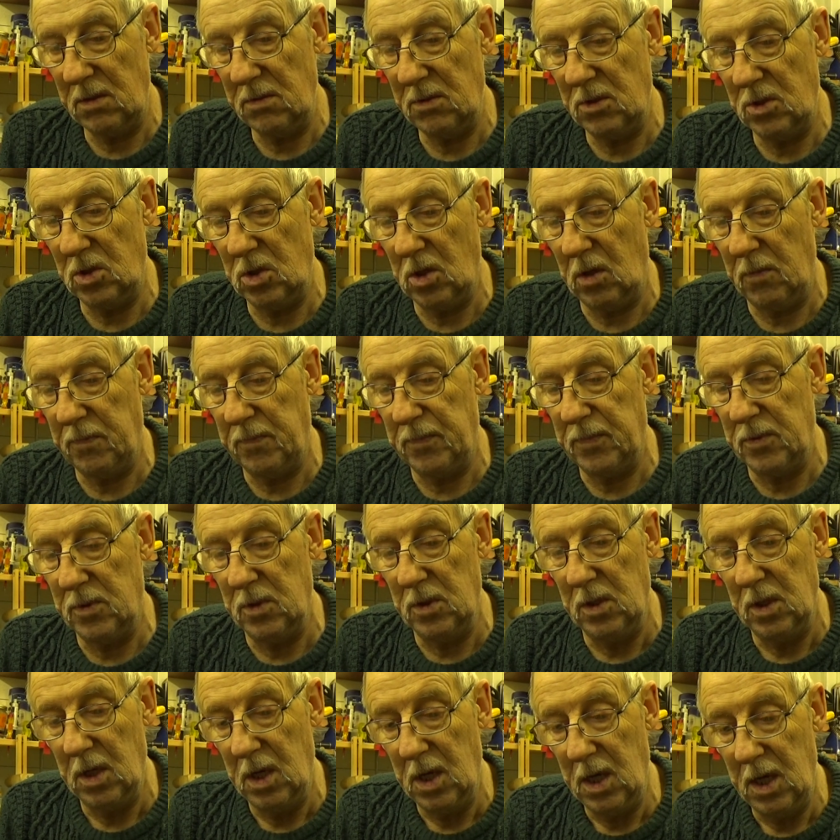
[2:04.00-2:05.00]
job
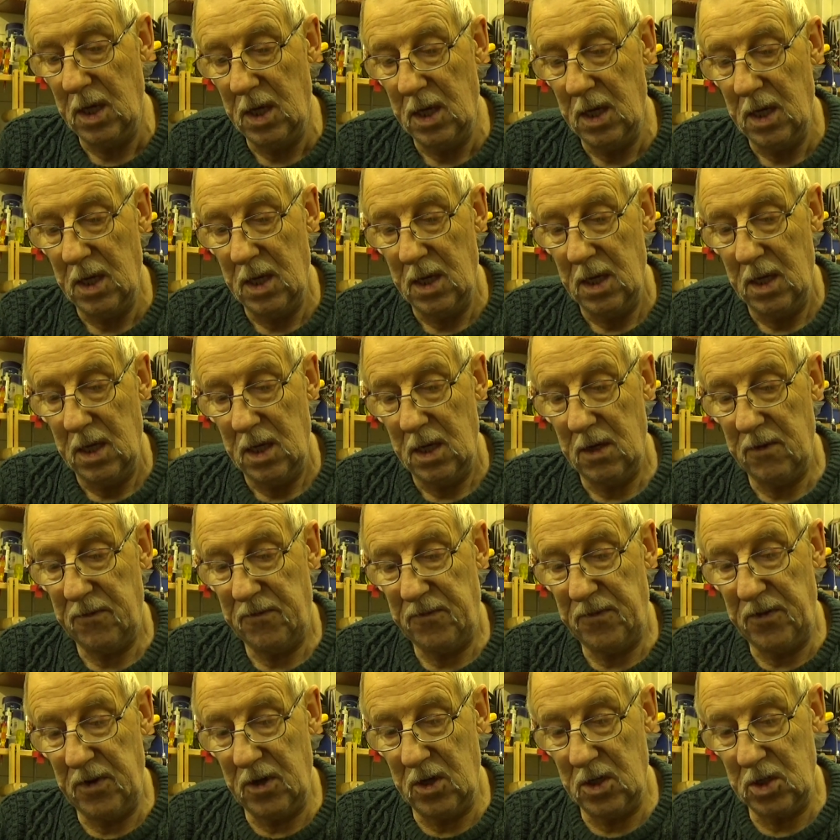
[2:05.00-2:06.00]
at
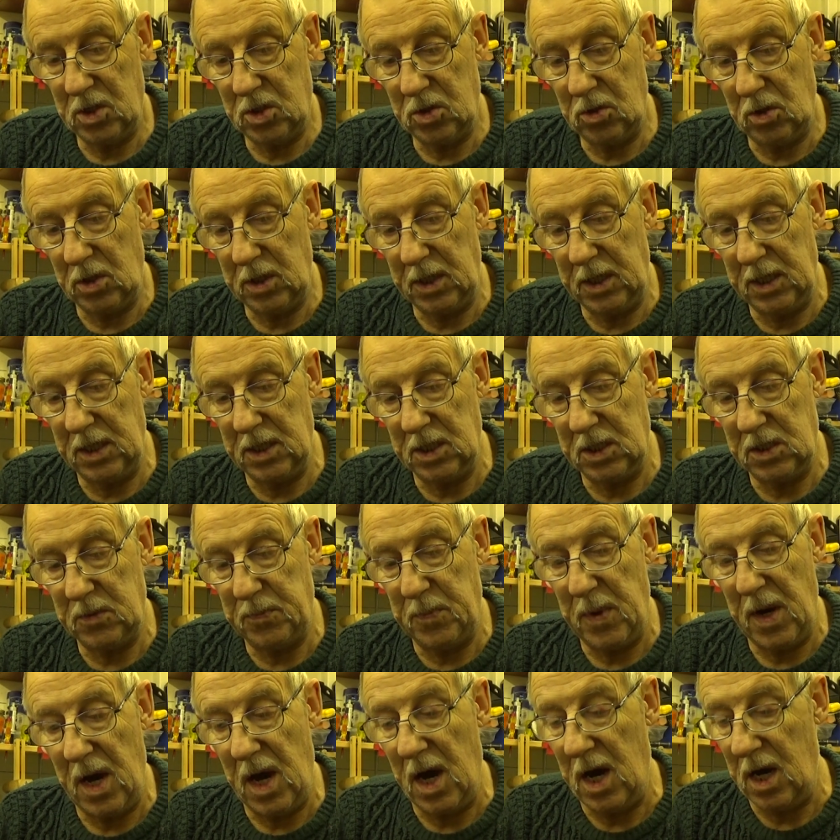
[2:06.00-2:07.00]
first trying to get a
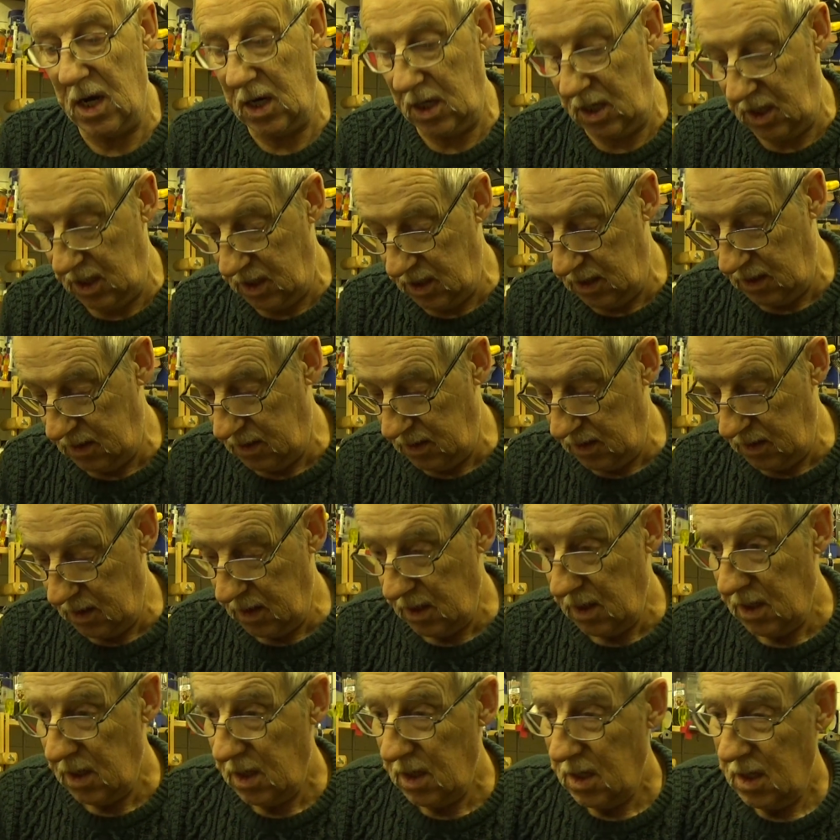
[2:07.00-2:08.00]
spark,
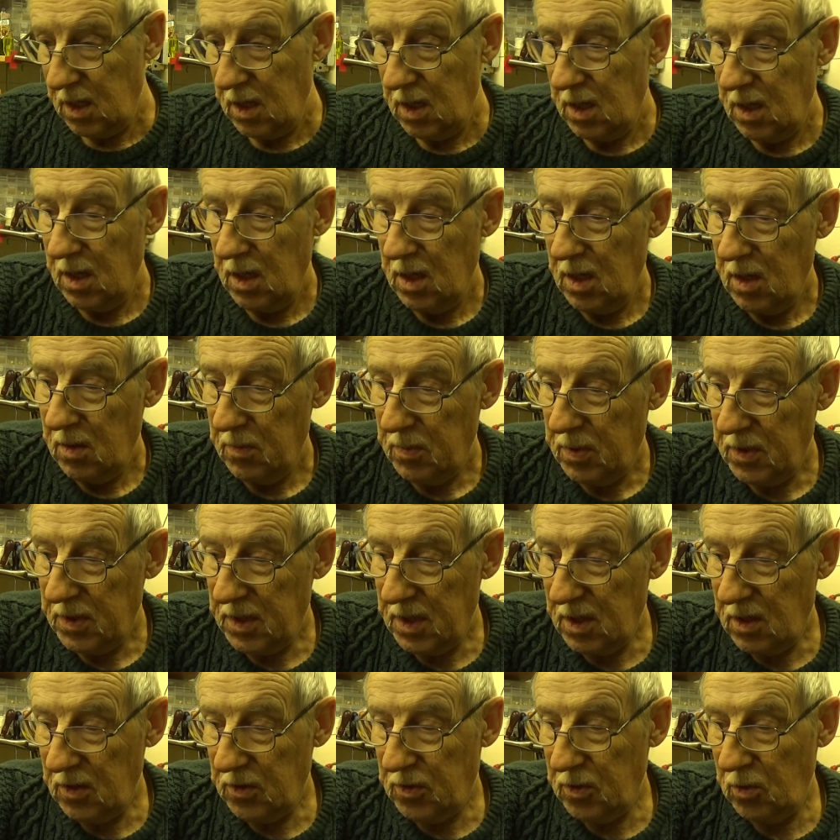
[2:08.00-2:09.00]
but then
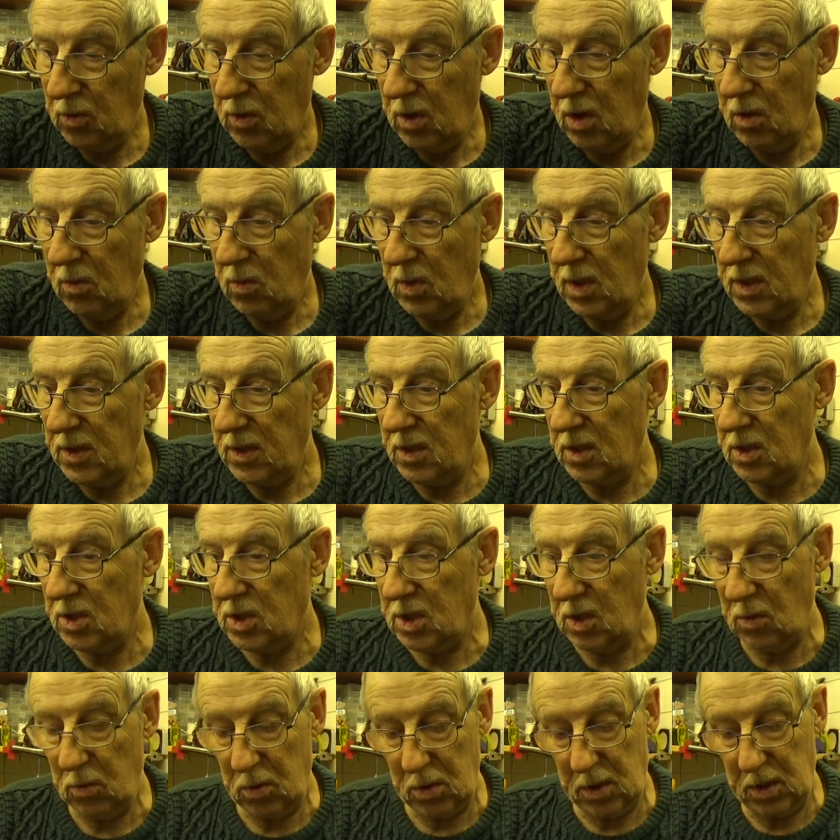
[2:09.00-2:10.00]
I thought, I wonder.
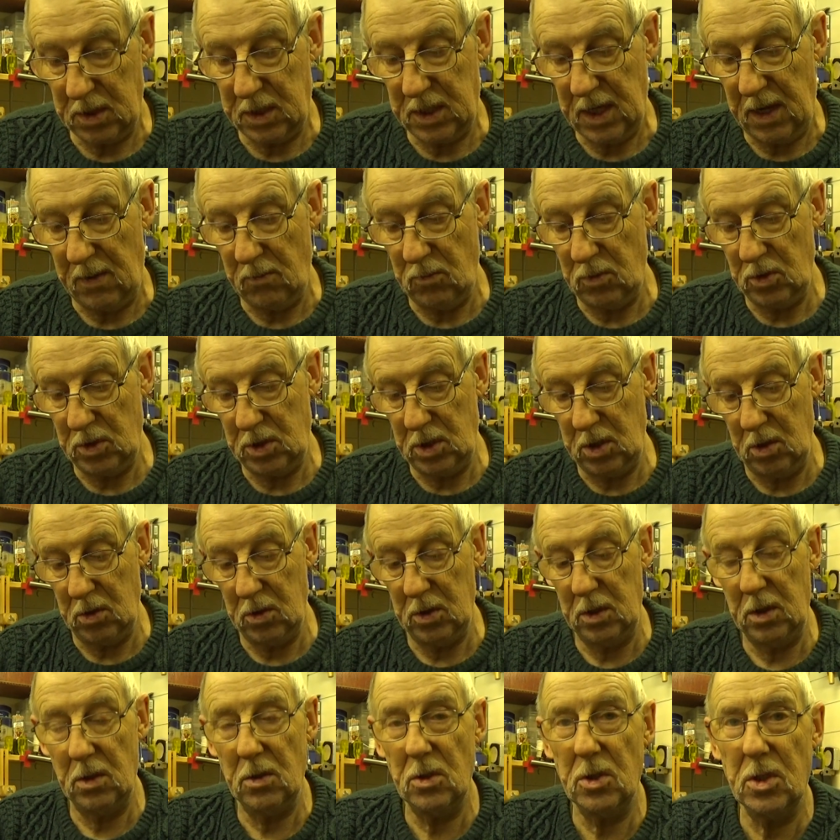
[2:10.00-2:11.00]
So what I've done was, look,
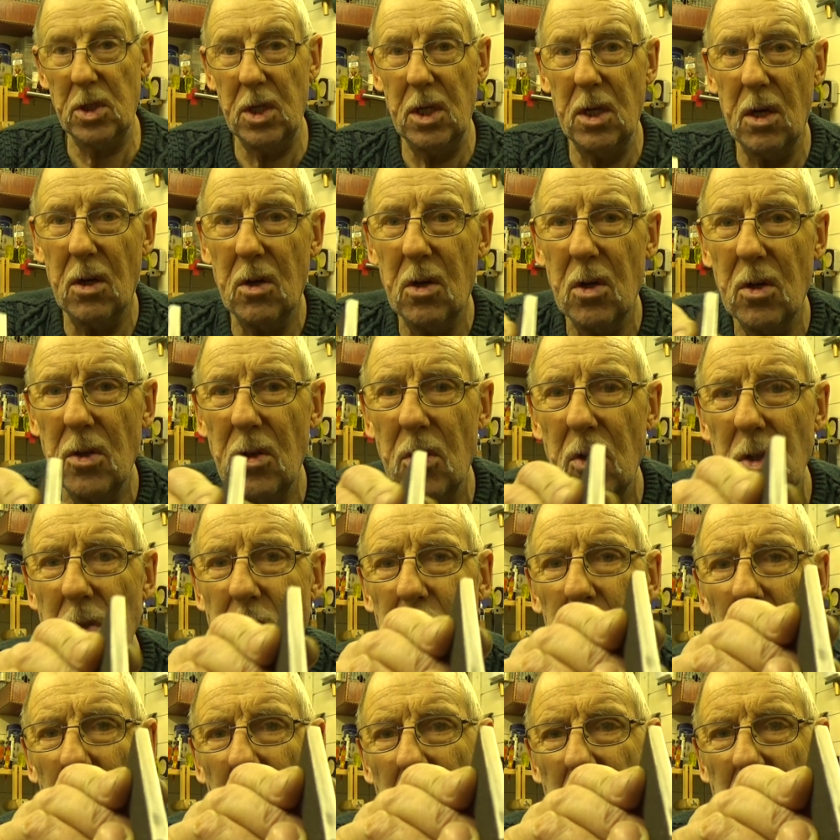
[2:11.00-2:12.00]
you can see I've got a nice
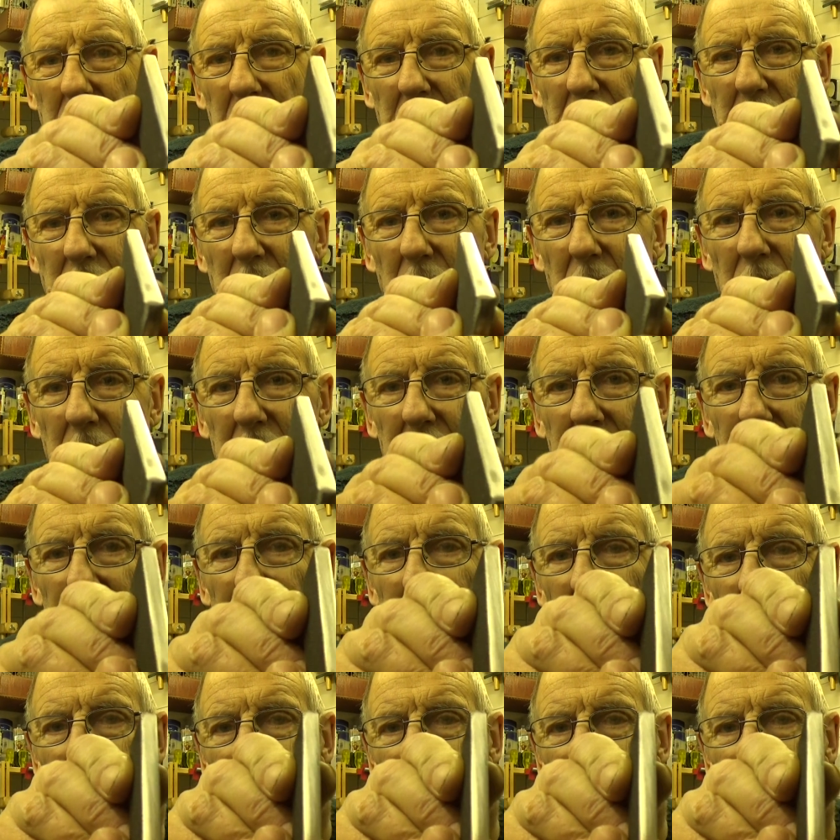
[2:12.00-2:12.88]
polished edge on there.